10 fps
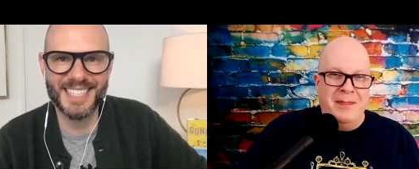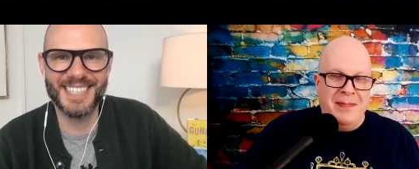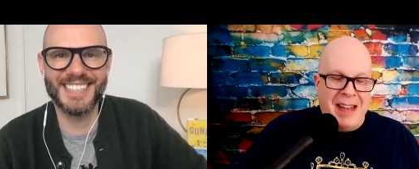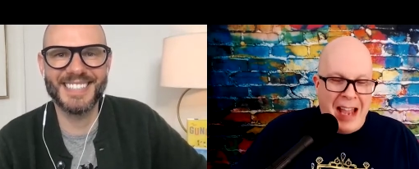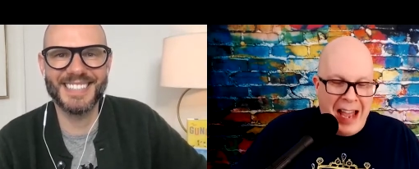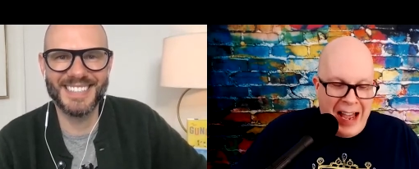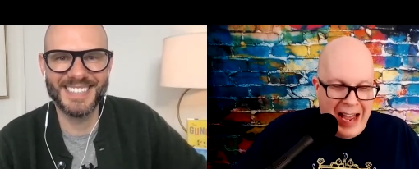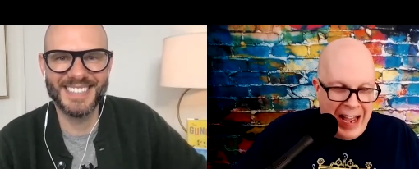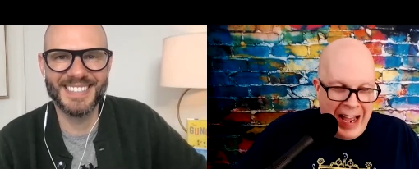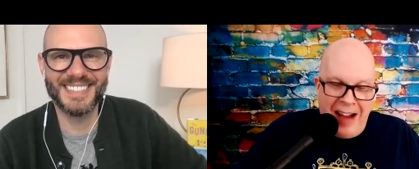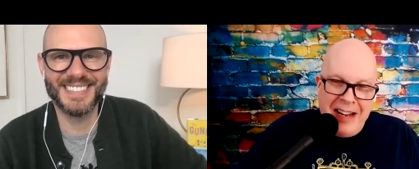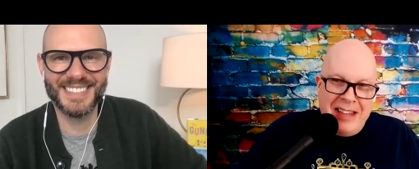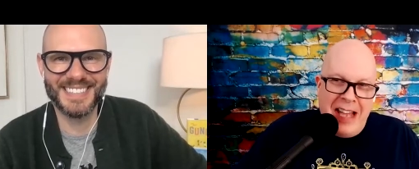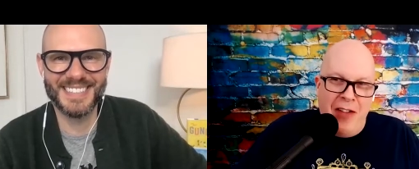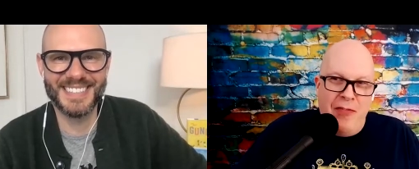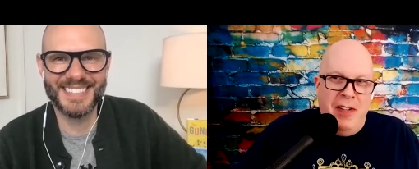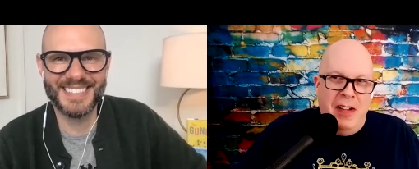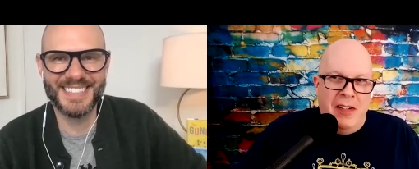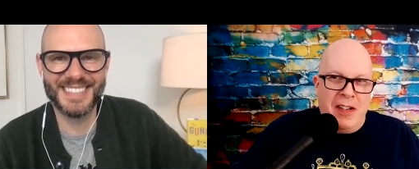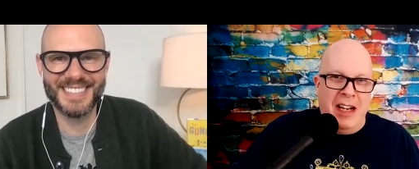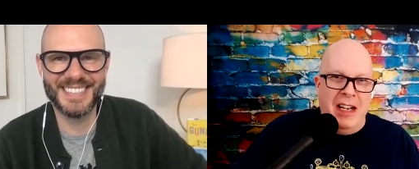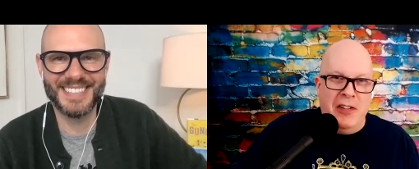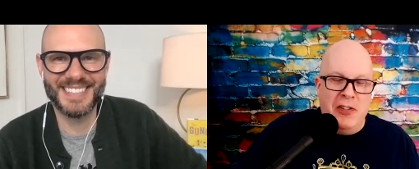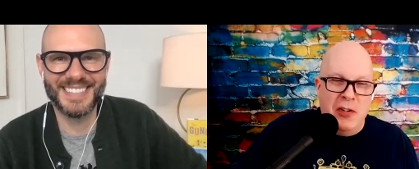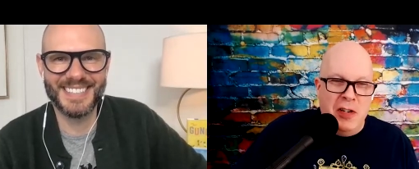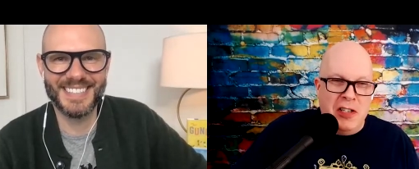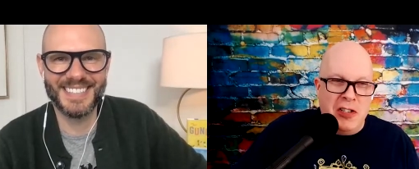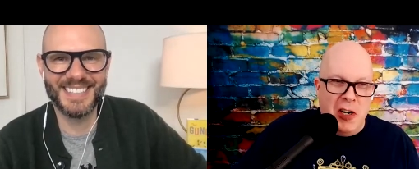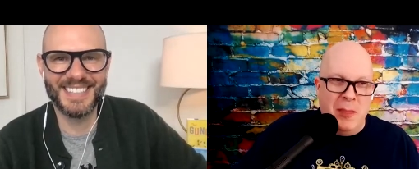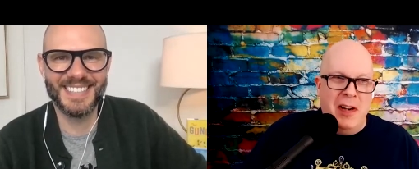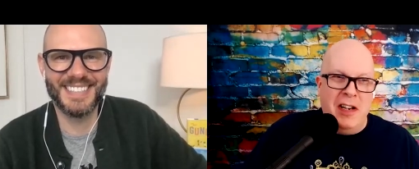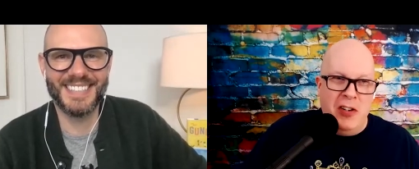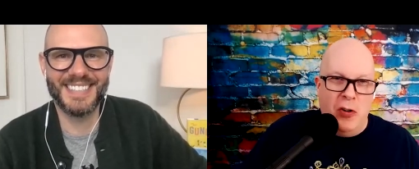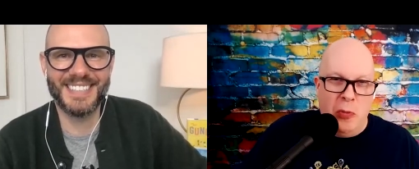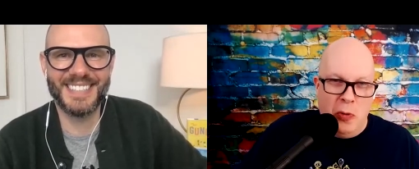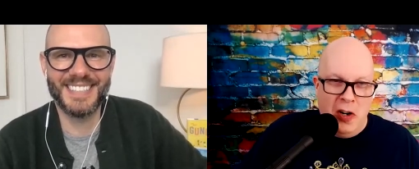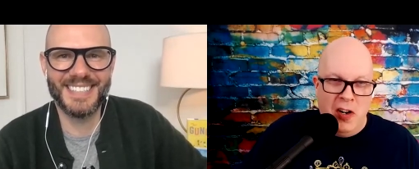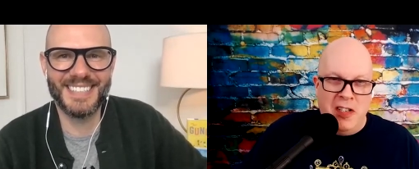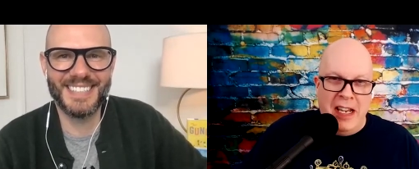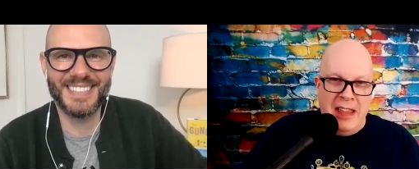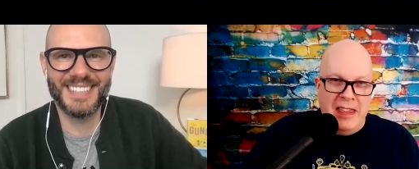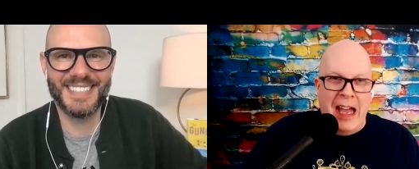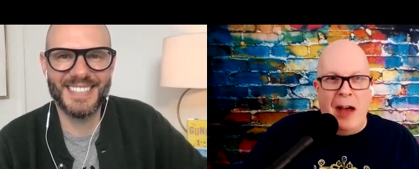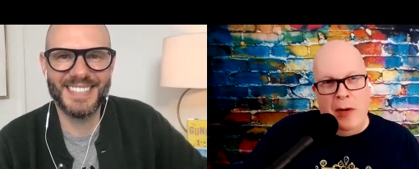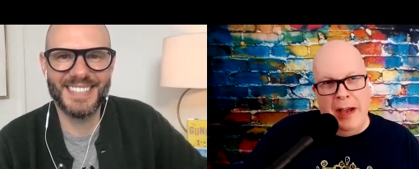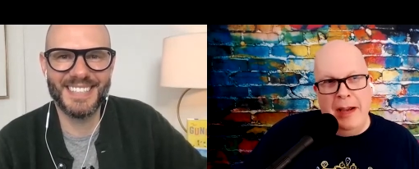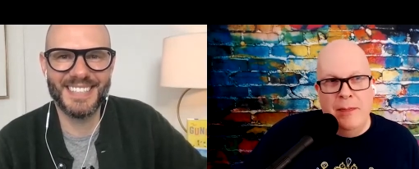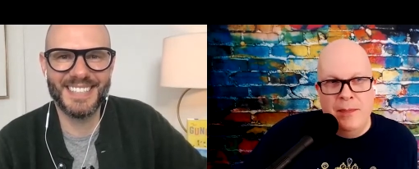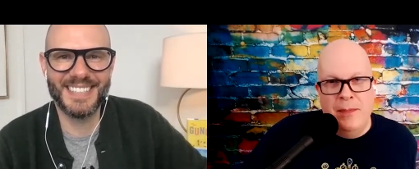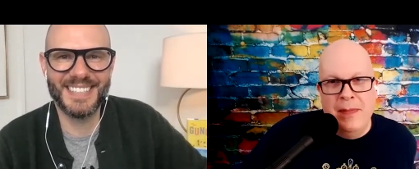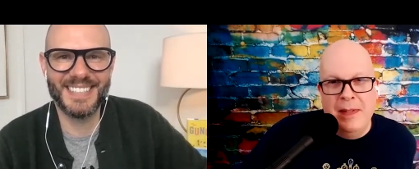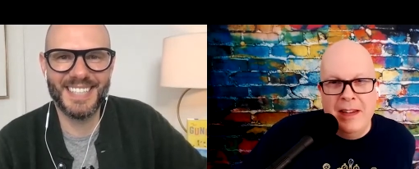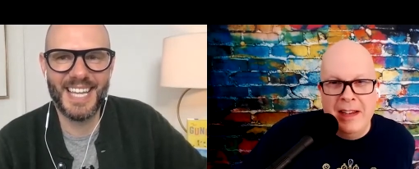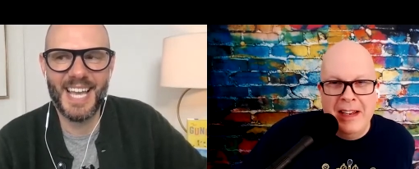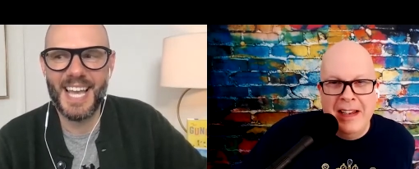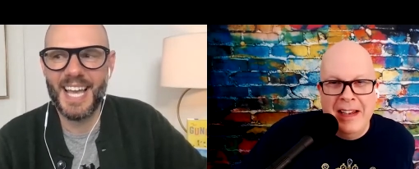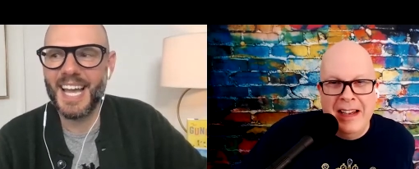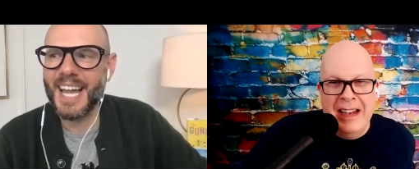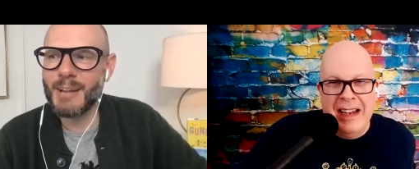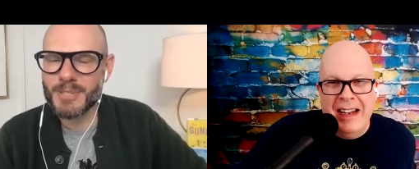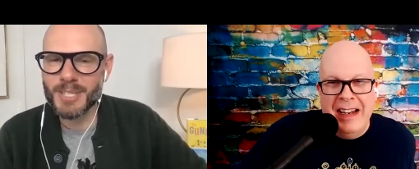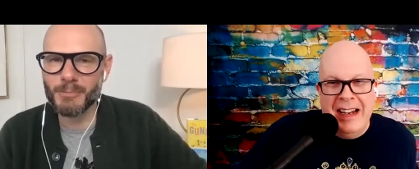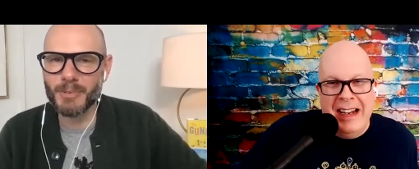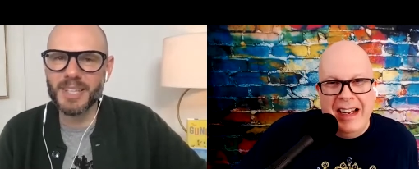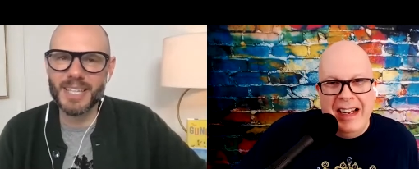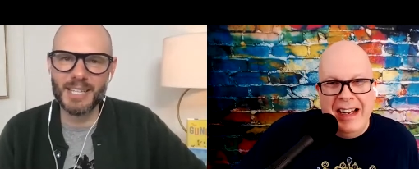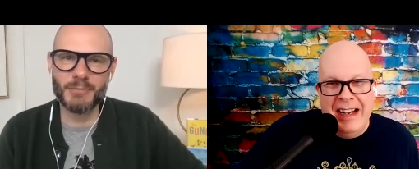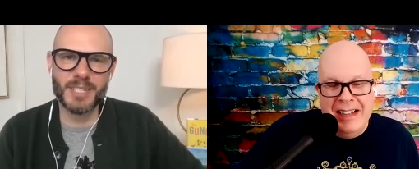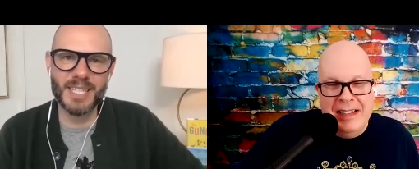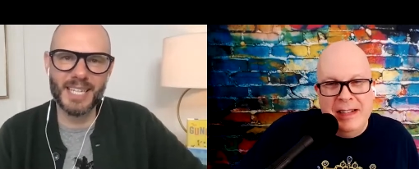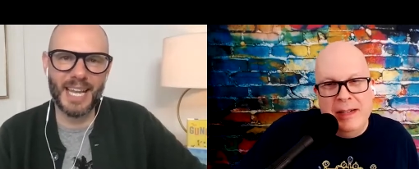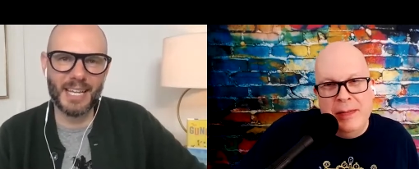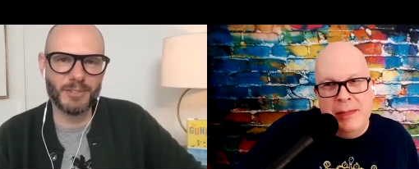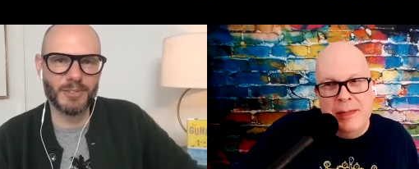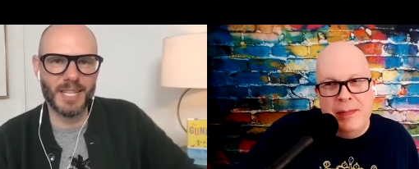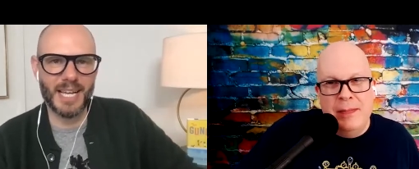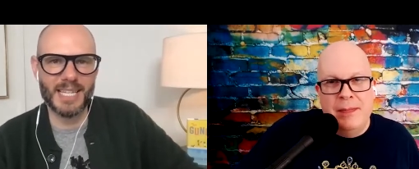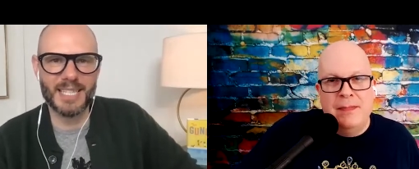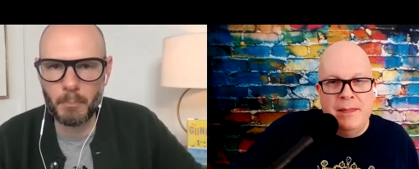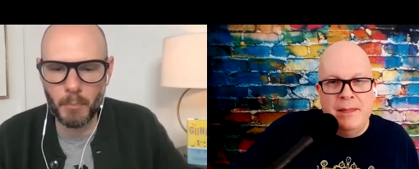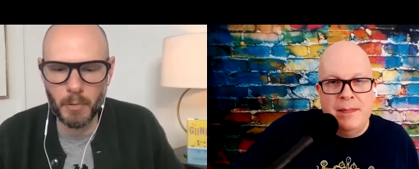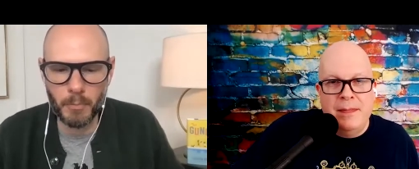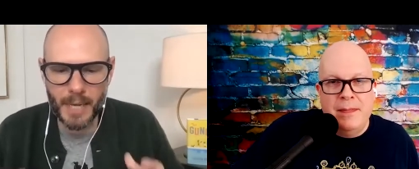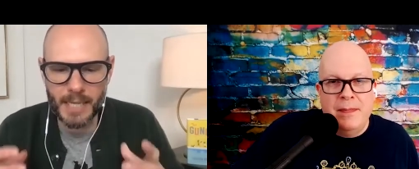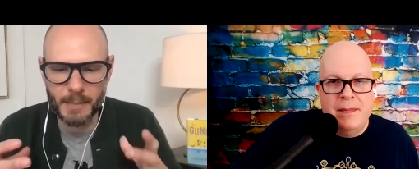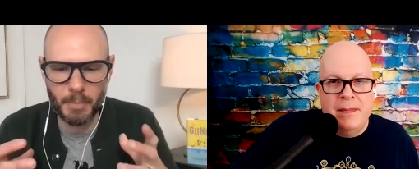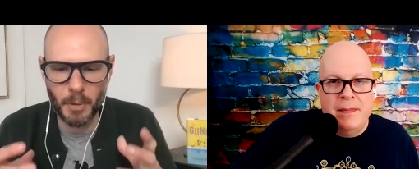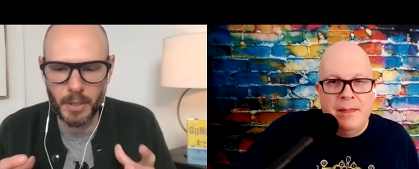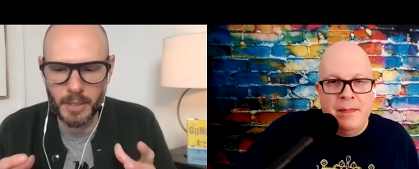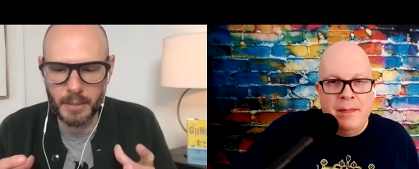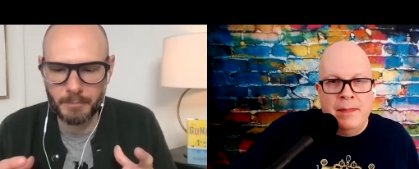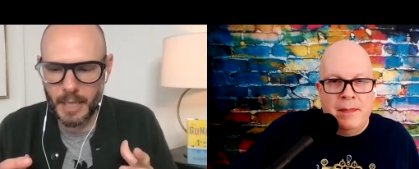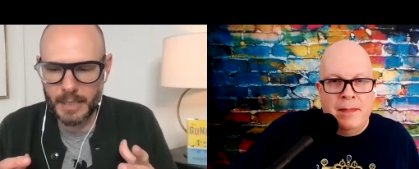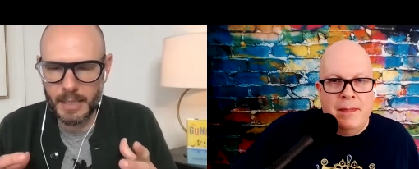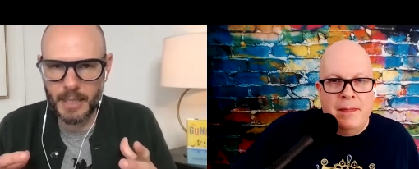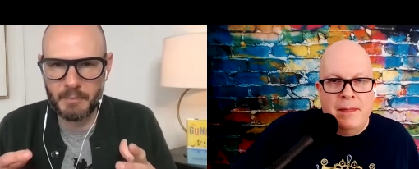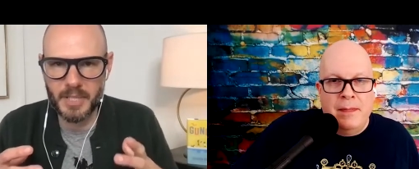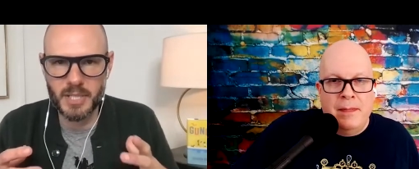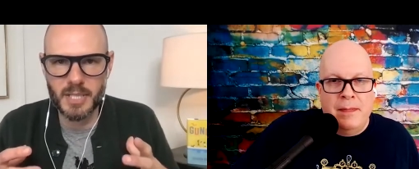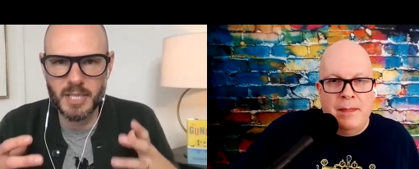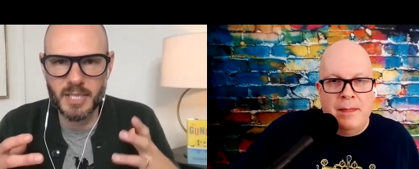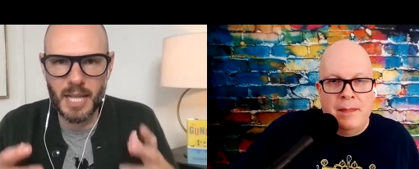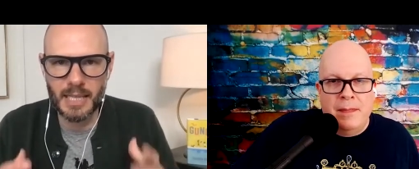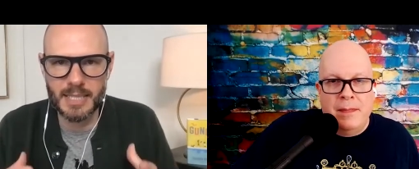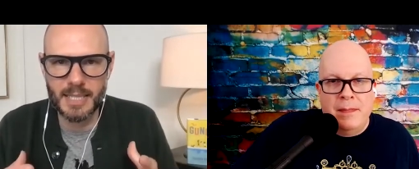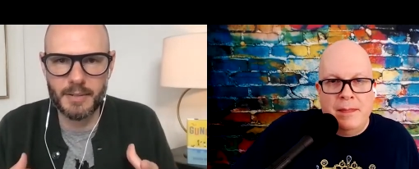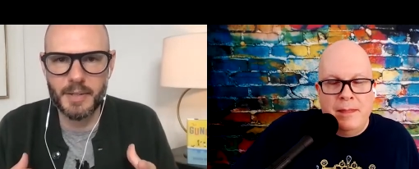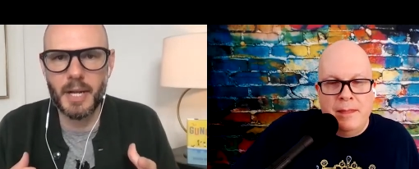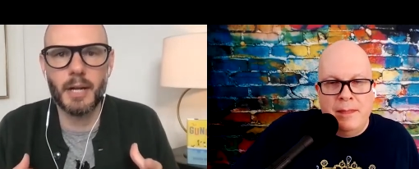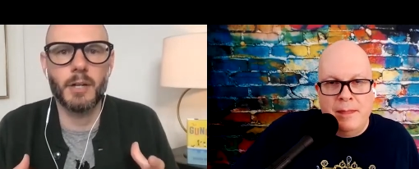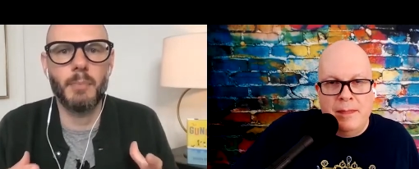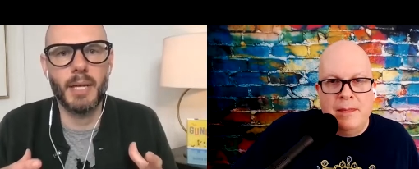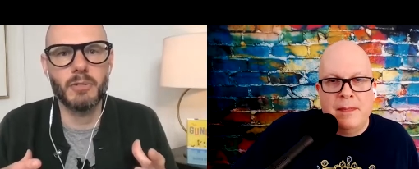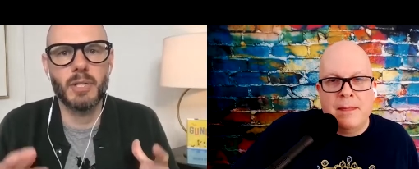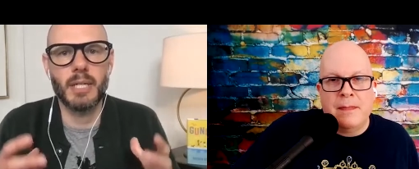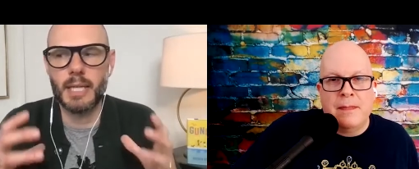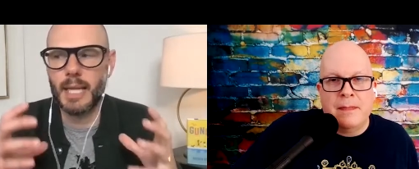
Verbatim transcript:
Speaker 1: Yeah. How did that feel getting to interpret your words in that way?
Speaker 2: It was a really interesting exercise. Writing a book, I, I mentioned it's a solitary occupation, and,